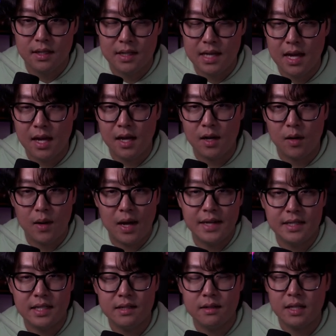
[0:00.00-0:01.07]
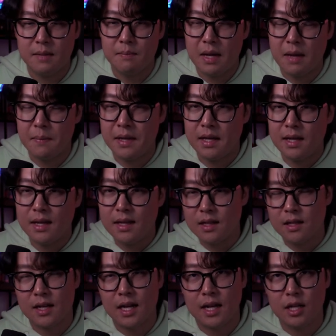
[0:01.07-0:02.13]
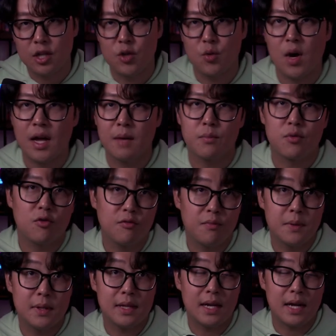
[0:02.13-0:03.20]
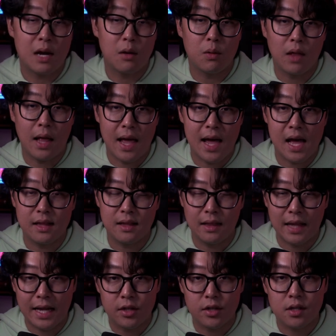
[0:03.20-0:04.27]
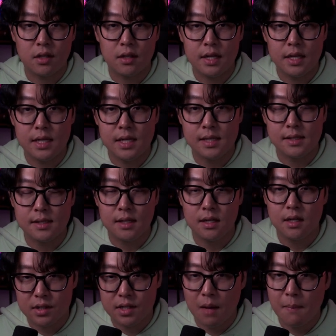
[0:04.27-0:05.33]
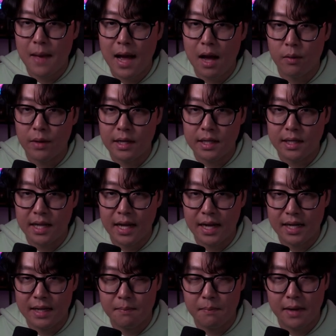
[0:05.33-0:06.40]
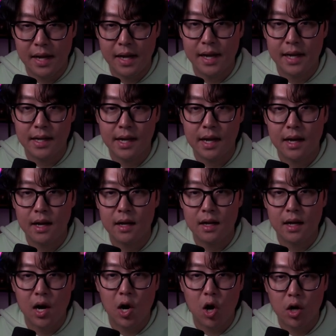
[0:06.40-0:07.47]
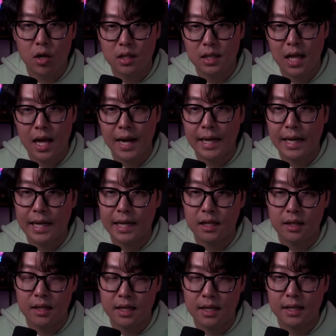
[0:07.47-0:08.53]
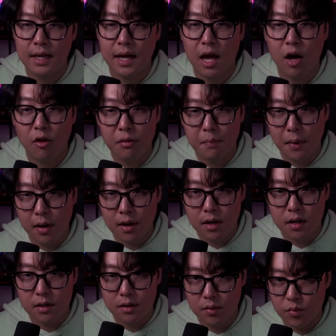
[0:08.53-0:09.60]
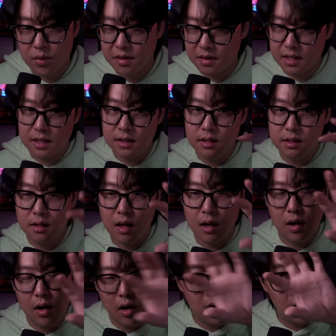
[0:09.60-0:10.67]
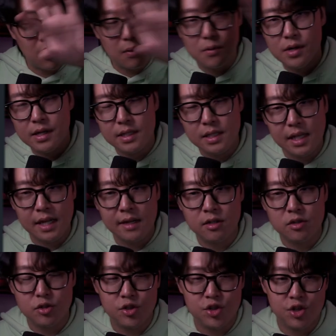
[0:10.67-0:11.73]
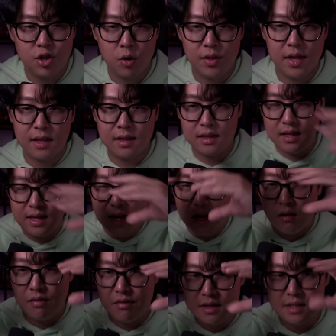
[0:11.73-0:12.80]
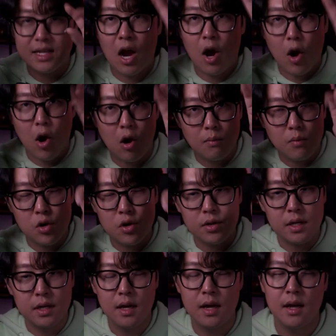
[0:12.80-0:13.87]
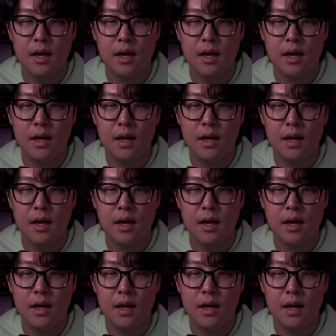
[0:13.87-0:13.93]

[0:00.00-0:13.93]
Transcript: Now, ideally, maybe the kind of UI improvement that I will add later is somehow indicated by hardlining the health bar with the little armor indicator to show that the health is armored.